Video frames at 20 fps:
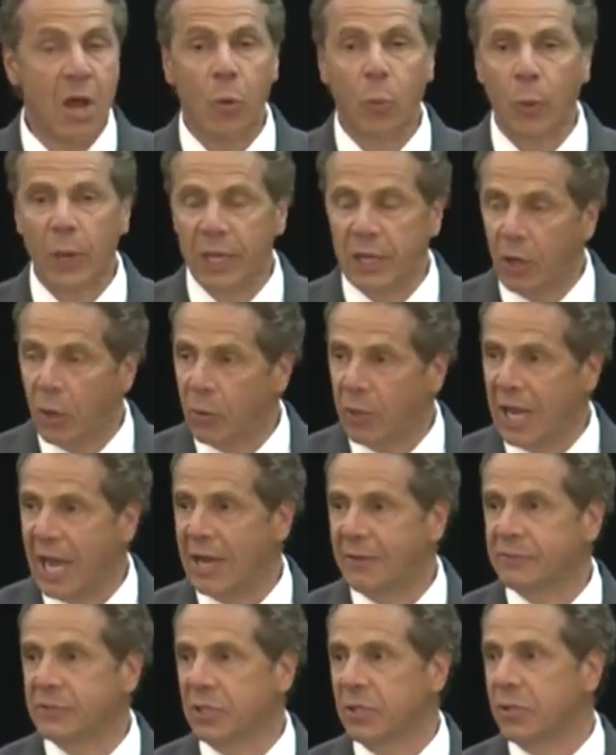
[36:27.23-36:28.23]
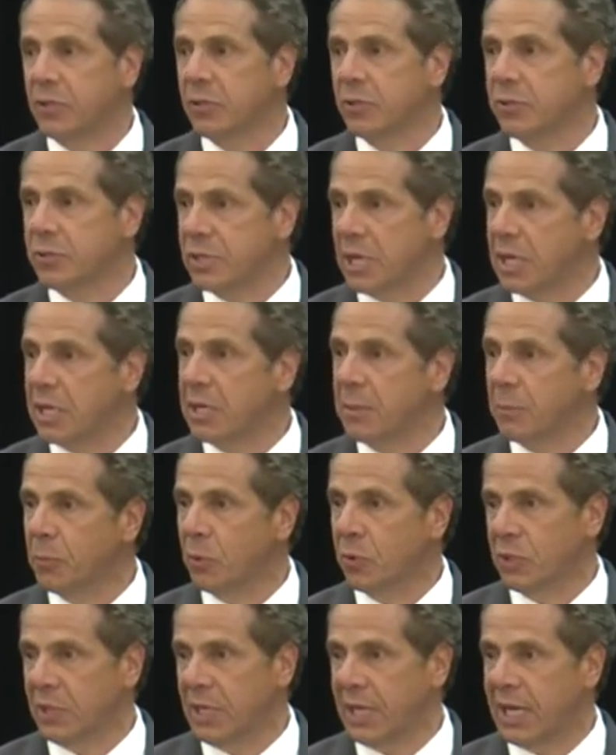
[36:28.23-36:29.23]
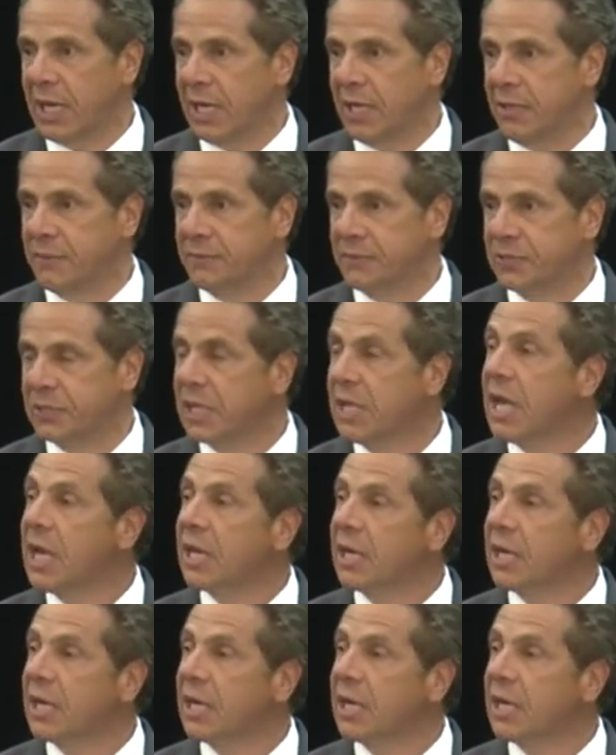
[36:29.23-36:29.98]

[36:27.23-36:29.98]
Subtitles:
We don't have to lose any more lives.